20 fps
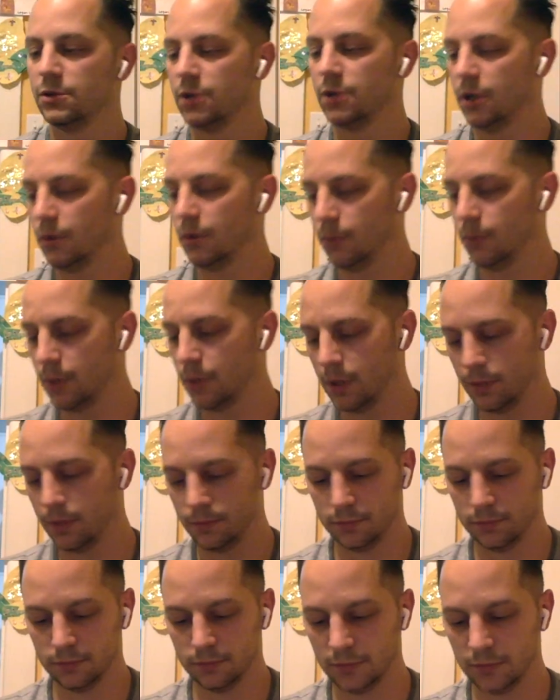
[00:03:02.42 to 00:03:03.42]

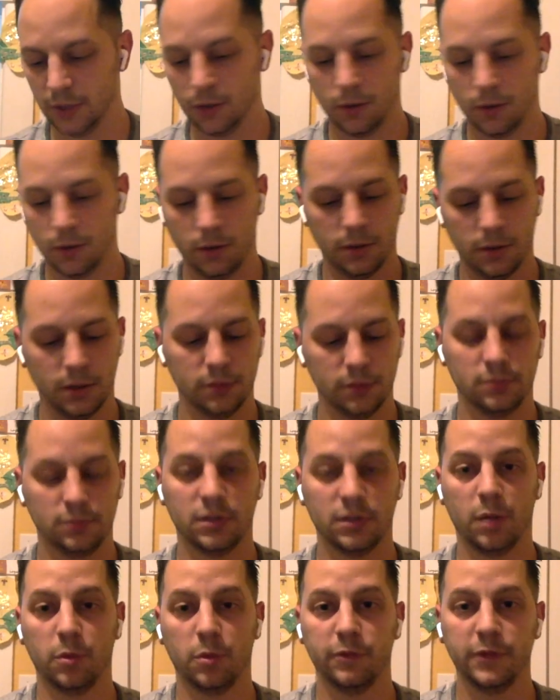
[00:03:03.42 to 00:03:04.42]
So they call it a
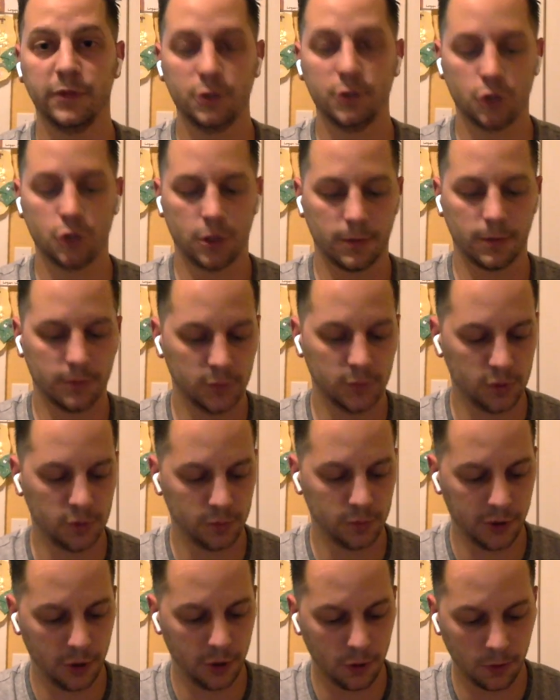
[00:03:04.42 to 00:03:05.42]
double feature.
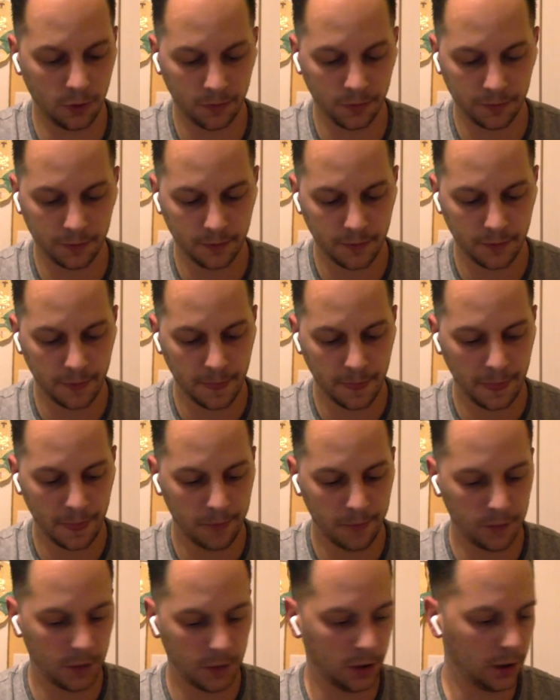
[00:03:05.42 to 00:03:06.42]
It's pretty cool.
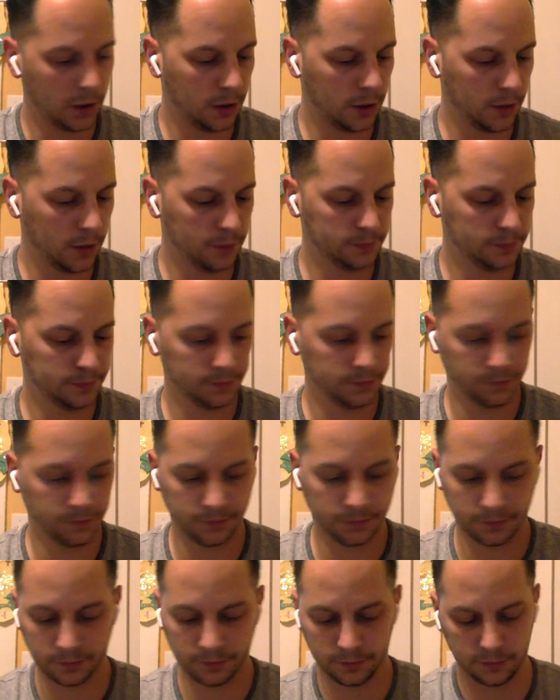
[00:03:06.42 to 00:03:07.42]

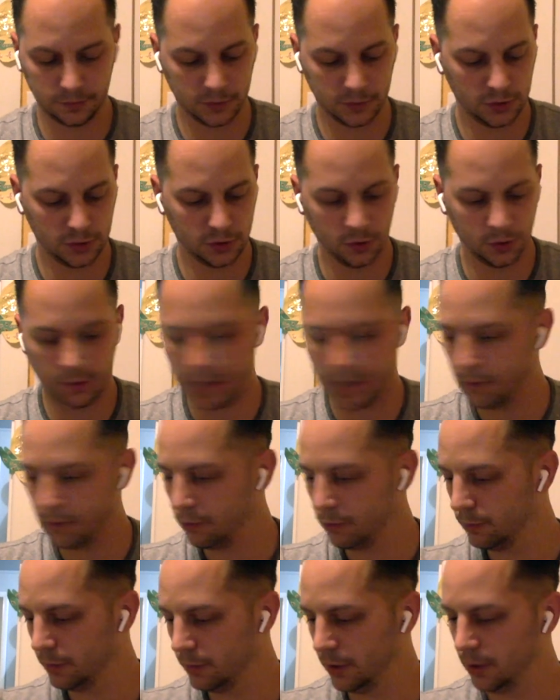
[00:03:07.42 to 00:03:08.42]
So
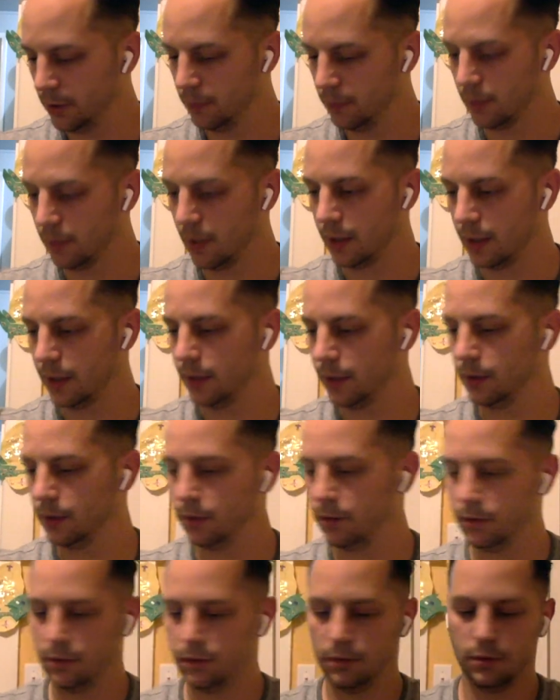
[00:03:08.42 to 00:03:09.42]
that will be my
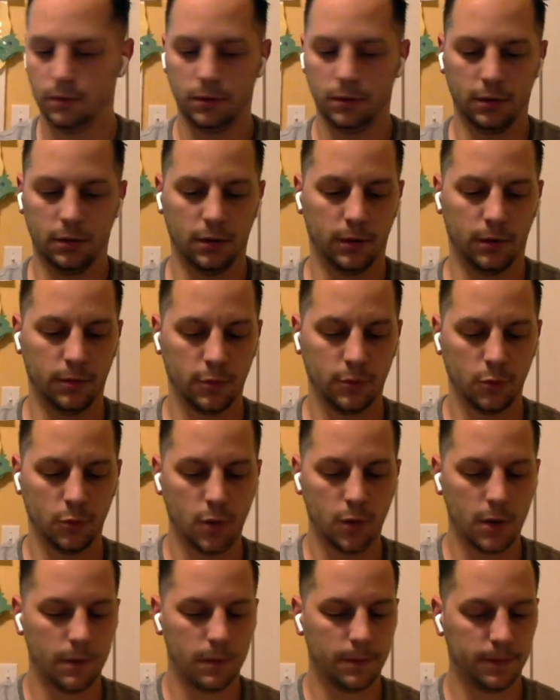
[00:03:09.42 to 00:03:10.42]
number
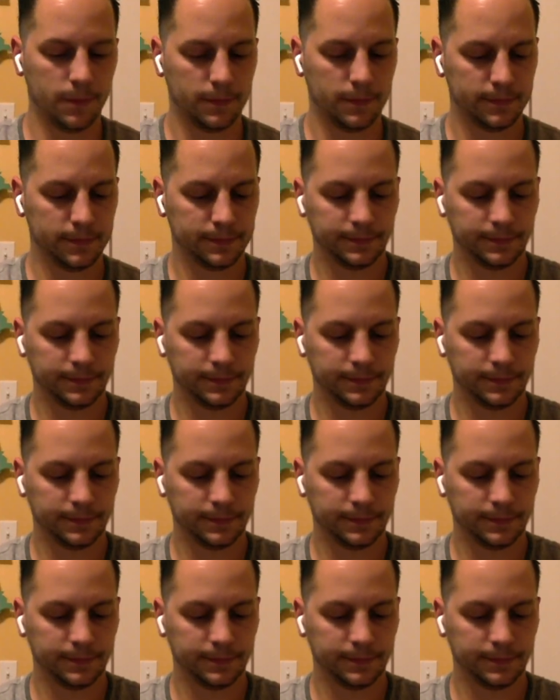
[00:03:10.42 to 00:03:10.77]
one.